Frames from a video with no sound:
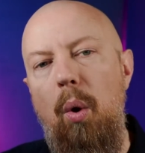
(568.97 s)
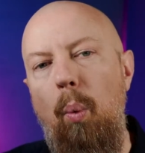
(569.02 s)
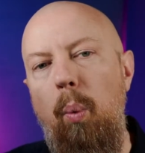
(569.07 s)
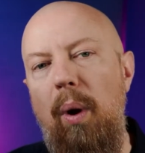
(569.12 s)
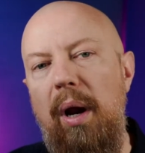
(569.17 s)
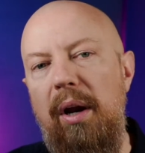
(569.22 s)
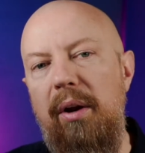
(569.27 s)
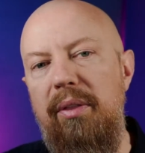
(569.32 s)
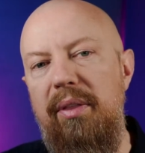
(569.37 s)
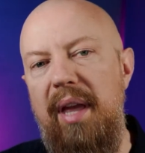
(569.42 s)

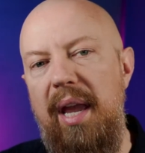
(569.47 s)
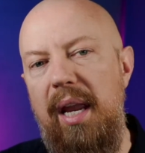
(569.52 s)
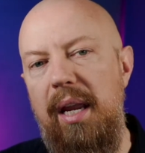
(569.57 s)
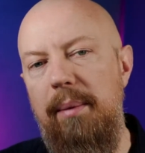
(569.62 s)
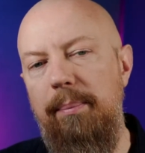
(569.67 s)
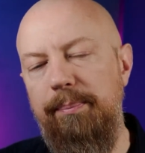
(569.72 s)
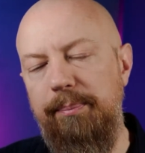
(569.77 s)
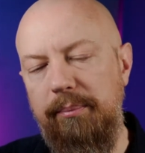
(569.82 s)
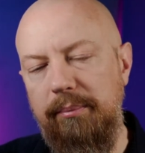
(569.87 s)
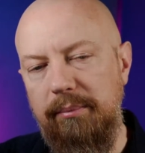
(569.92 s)
where
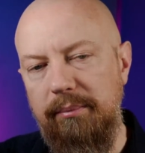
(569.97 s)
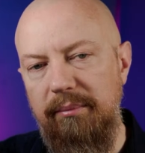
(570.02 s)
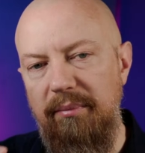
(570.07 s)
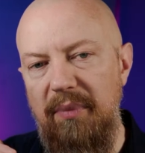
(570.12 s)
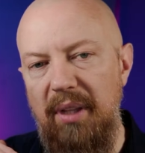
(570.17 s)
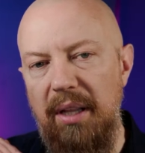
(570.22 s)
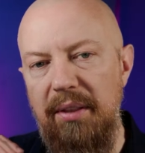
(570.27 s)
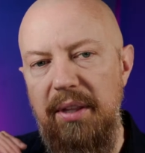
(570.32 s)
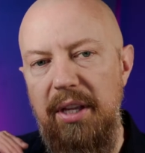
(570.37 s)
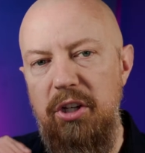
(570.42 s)
they
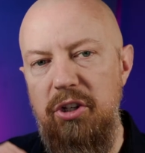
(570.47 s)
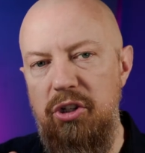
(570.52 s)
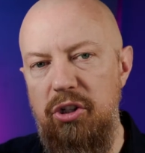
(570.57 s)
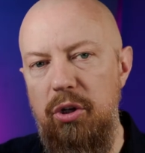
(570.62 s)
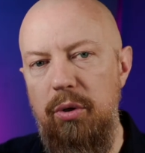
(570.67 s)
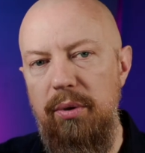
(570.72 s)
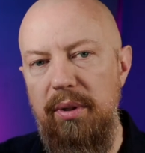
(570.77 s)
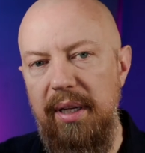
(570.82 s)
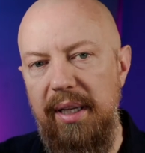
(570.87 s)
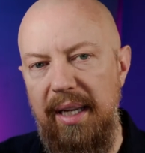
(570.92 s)

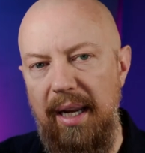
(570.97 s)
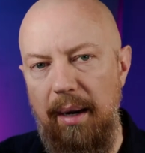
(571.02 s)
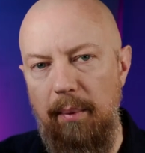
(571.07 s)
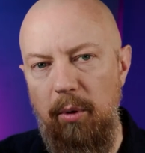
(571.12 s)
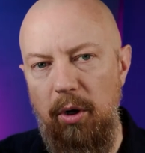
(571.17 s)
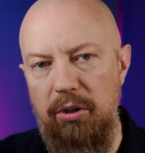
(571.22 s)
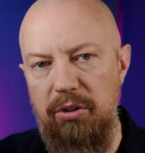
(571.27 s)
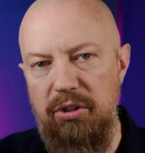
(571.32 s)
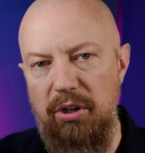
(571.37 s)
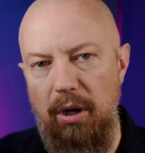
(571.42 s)
shoot the
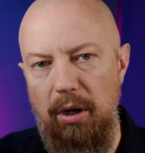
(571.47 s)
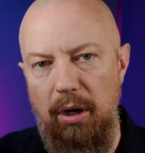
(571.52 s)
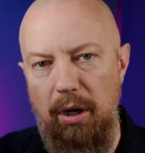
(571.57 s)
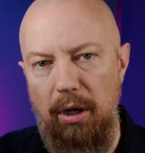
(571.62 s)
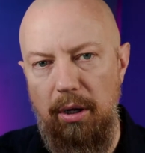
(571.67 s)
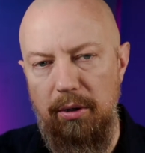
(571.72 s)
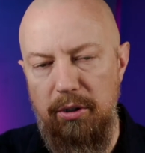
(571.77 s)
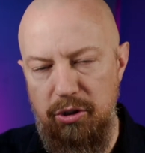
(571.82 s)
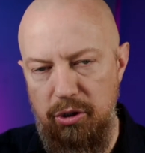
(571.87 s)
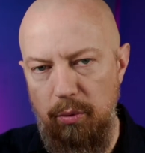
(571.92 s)
cameras,
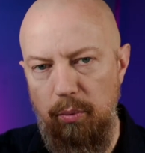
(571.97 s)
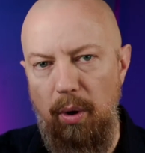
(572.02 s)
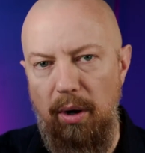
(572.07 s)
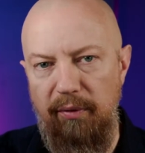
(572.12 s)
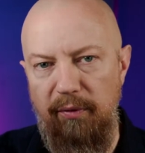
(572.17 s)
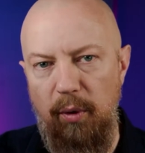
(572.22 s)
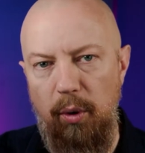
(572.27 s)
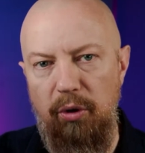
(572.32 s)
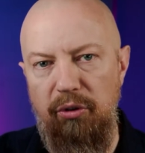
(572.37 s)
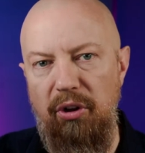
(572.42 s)
shoot raw
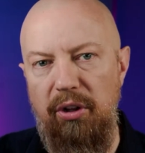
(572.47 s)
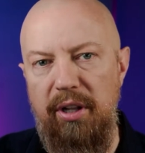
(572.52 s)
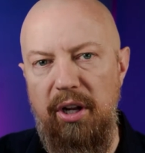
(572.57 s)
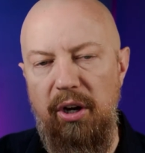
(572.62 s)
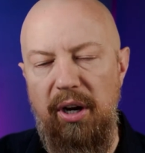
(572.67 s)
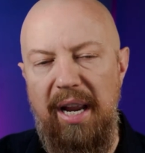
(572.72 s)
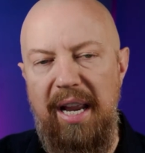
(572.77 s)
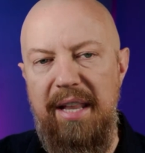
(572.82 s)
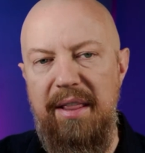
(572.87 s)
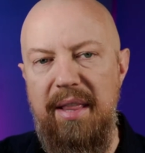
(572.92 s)
photos on
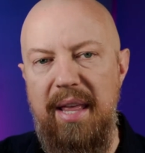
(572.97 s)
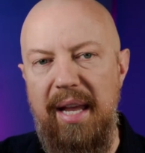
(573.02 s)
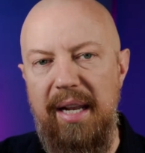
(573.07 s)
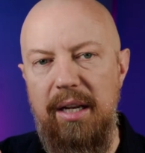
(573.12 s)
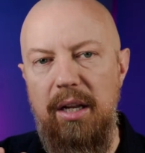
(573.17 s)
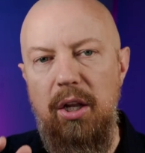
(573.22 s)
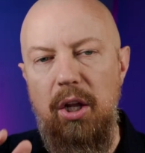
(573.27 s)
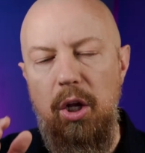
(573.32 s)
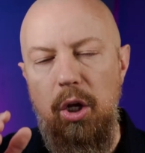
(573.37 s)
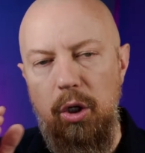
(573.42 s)
there, and
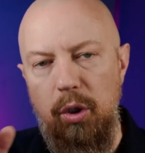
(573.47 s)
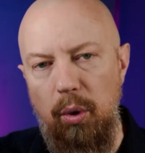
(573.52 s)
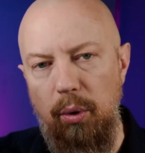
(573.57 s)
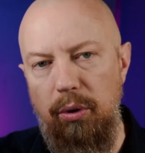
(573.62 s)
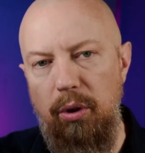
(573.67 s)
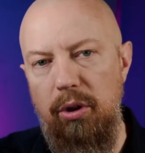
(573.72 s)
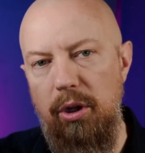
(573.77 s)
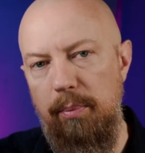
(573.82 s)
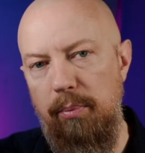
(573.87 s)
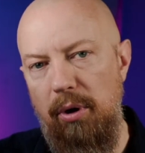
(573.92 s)
then go
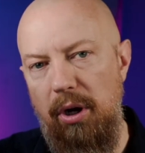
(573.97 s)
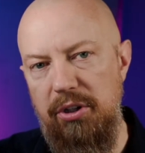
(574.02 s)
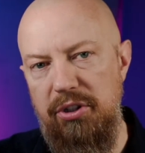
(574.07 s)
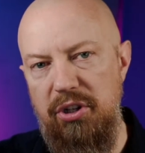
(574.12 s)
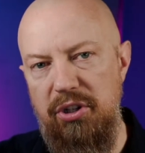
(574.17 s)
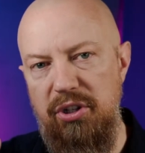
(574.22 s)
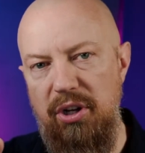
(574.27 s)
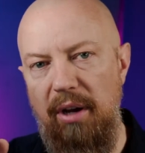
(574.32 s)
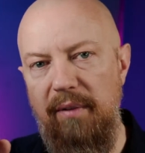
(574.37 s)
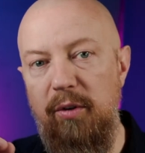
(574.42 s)
through their
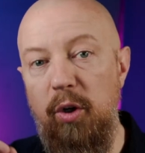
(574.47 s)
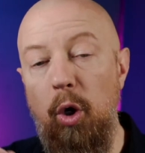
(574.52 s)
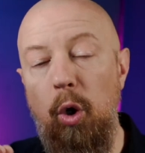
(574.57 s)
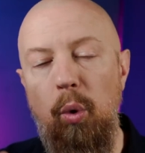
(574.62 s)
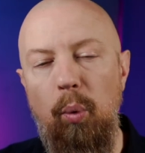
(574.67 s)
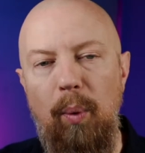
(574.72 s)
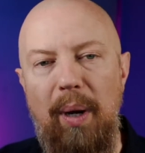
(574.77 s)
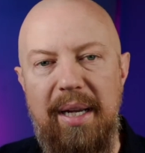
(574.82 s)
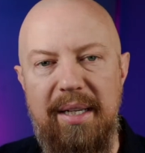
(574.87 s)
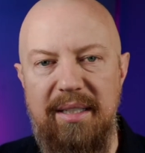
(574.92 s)
process of
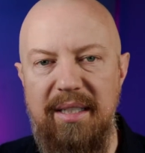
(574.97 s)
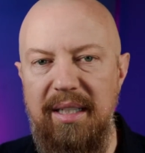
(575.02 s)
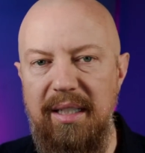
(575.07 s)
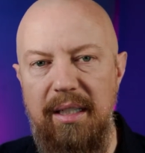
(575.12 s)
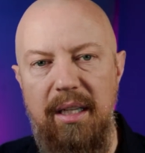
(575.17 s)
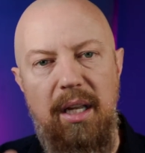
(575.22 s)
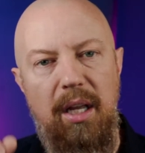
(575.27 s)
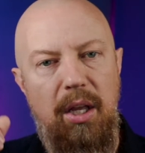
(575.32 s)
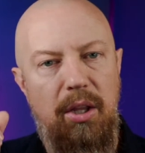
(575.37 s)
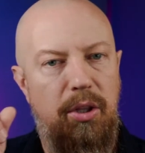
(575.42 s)

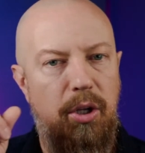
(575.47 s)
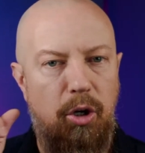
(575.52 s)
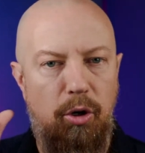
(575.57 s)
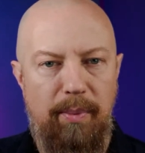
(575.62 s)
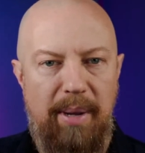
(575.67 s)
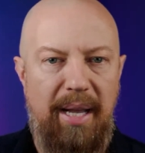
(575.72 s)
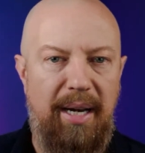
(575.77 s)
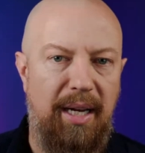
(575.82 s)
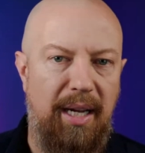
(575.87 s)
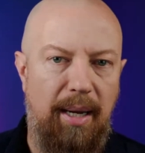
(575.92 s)
correcting the
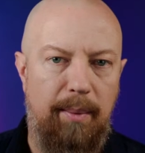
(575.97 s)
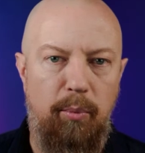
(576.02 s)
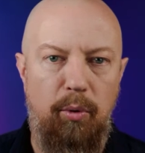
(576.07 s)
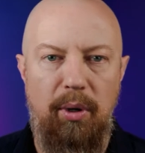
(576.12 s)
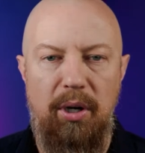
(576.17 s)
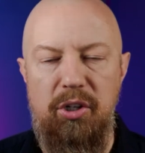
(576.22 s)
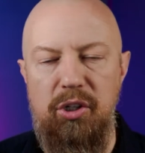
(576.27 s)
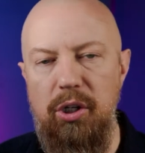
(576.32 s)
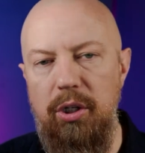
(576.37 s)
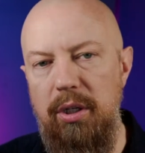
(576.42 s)
chromatic
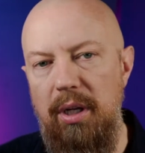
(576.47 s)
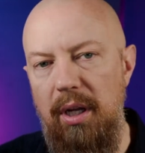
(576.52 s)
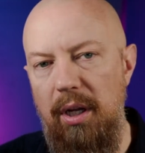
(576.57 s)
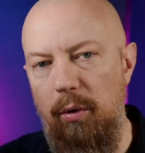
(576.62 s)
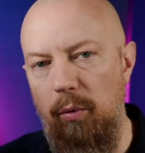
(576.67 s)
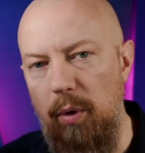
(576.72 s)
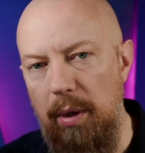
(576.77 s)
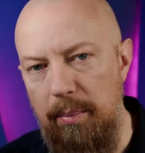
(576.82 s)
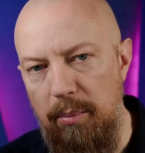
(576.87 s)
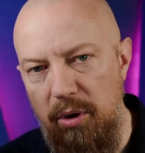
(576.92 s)
aberration,
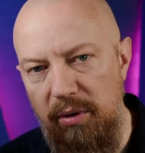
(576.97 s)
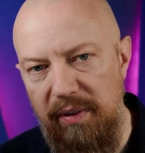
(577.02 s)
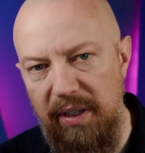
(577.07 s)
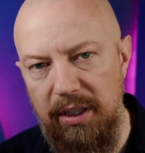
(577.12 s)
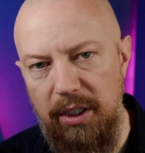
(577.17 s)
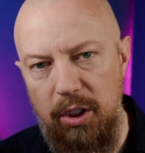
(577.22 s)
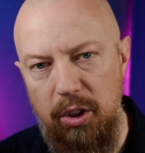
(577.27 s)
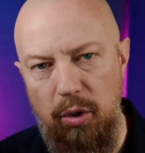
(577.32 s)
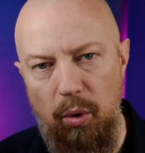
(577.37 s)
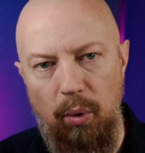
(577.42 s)

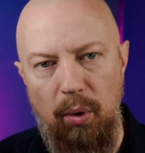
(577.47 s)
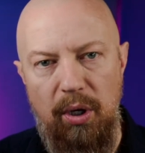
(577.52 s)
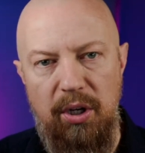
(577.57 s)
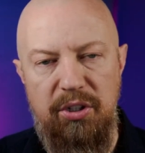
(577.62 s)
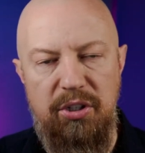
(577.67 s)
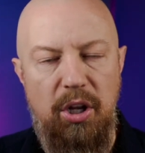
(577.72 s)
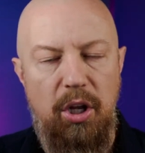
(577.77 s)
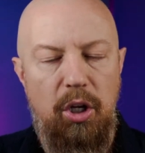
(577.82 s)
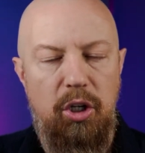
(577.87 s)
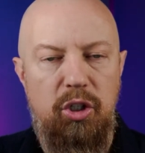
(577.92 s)
removing the
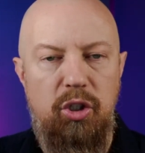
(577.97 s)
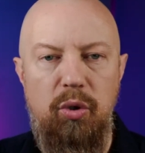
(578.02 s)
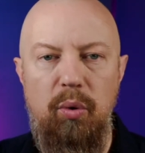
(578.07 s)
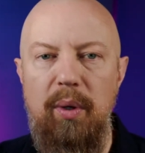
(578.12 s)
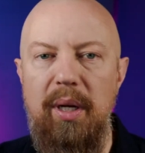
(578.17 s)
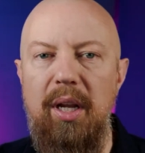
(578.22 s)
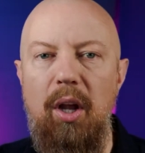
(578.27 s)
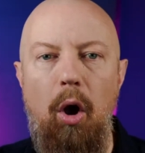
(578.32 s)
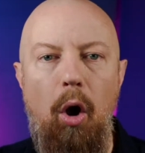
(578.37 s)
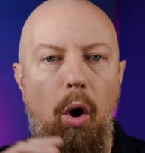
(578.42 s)
noise,
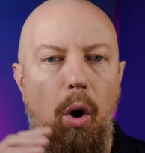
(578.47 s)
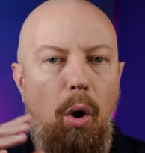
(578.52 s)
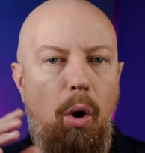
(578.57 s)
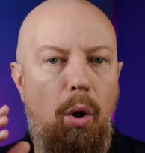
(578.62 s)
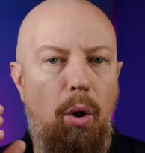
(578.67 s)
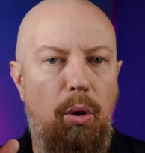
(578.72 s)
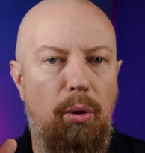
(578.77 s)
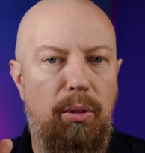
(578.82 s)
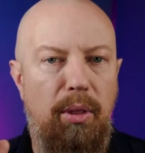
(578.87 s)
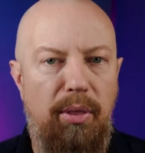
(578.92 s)
doing
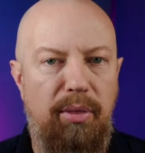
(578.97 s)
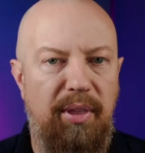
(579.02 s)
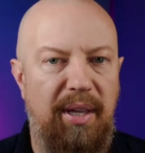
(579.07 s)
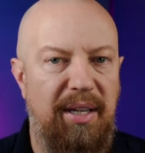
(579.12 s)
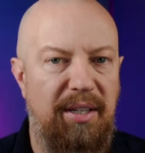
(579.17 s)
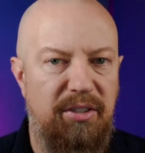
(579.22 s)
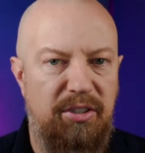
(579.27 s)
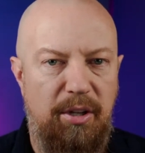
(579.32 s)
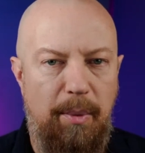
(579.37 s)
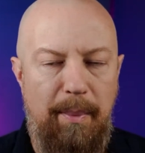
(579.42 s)
all the
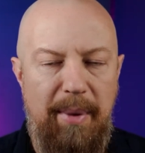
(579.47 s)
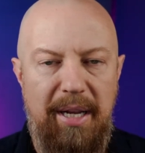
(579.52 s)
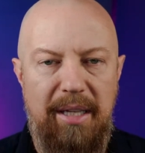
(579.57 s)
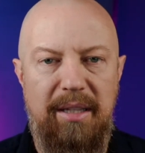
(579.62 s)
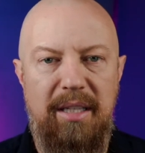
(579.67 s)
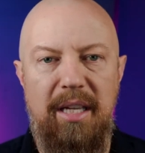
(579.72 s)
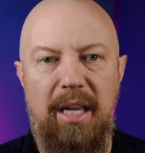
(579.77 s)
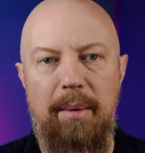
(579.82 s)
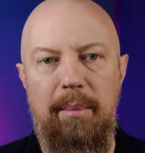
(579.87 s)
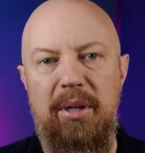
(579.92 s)
things to
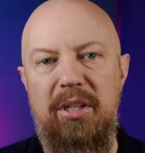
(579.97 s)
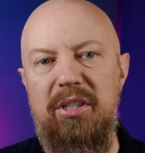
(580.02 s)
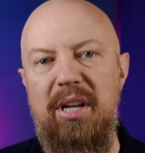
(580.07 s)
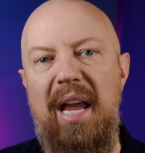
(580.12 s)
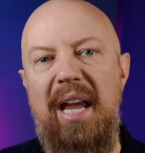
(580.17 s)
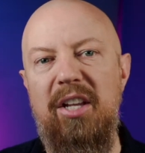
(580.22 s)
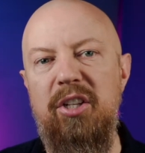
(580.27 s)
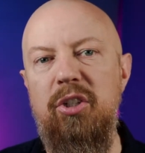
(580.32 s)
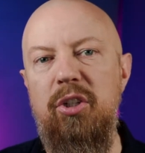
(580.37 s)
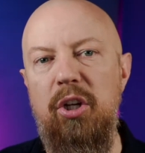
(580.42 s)
make the image
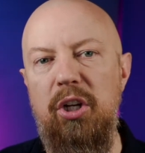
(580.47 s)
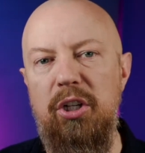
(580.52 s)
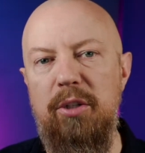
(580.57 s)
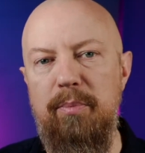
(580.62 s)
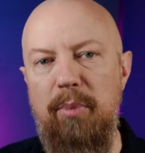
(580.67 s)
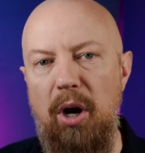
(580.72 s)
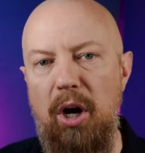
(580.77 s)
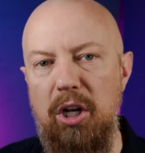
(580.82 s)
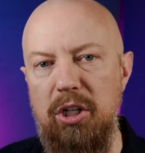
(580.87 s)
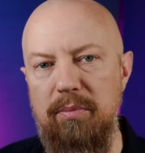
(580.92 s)
as good as
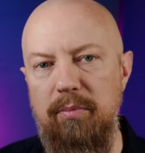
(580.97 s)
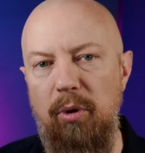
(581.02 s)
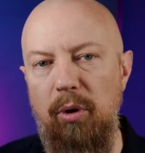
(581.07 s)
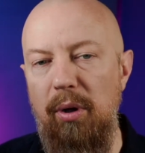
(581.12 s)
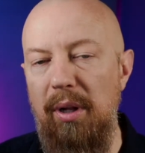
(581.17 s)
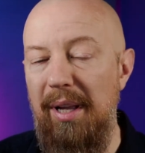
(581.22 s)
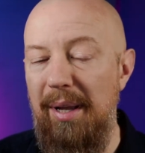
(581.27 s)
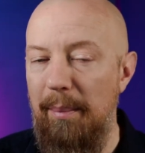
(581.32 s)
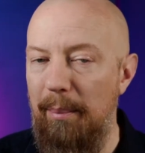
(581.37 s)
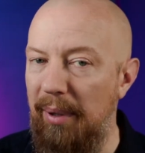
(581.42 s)
possible.